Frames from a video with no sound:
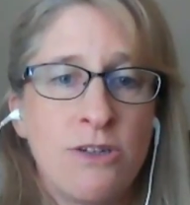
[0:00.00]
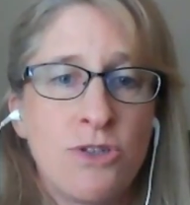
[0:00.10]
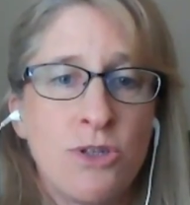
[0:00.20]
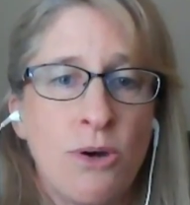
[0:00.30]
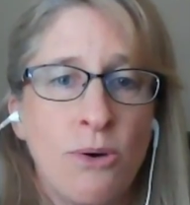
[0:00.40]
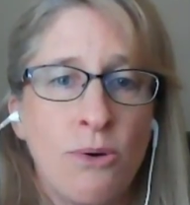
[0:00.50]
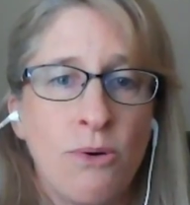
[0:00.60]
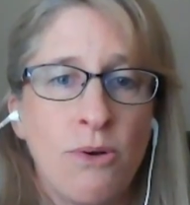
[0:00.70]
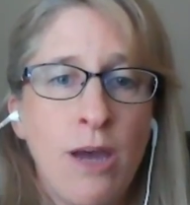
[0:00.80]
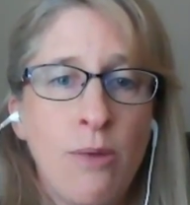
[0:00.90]

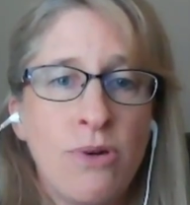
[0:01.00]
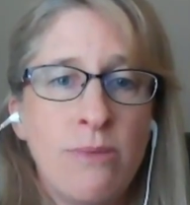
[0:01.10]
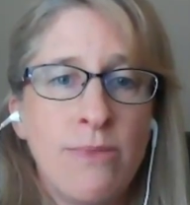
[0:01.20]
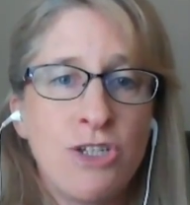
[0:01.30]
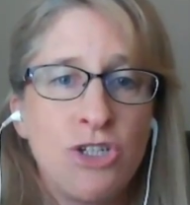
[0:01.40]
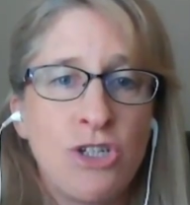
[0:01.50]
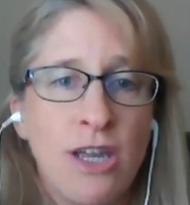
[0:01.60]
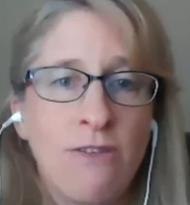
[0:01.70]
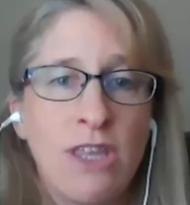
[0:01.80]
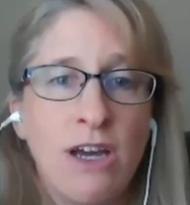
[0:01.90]
So that pretty much took
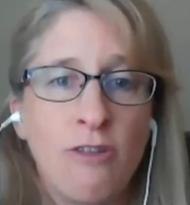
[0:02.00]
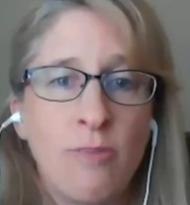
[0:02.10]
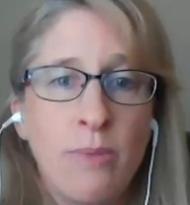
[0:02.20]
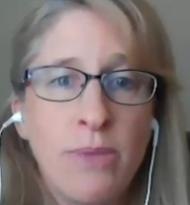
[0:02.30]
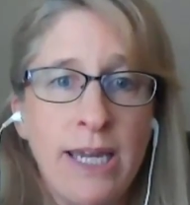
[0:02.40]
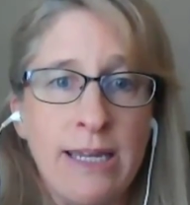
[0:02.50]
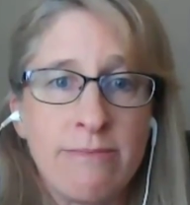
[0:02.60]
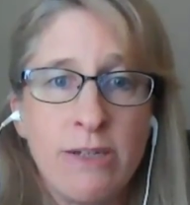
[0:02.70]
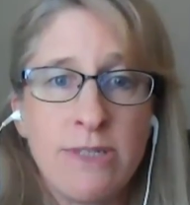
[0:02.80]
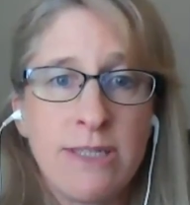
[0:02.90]
everything off my plate.
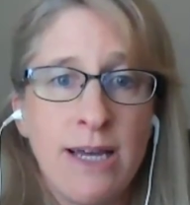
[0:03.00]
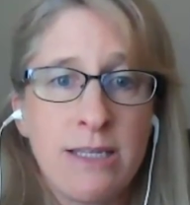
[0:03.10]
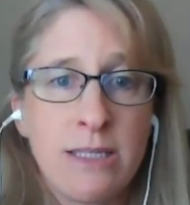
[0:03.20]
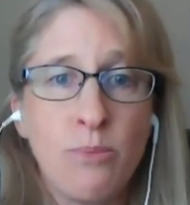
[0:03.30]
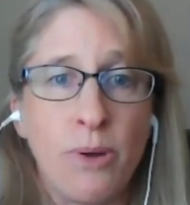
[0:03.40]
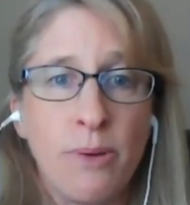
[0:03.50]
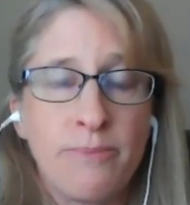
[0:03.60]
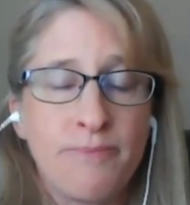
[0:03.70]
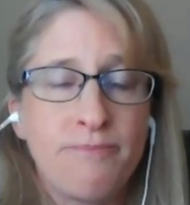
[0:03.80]
It was that yeah. simple.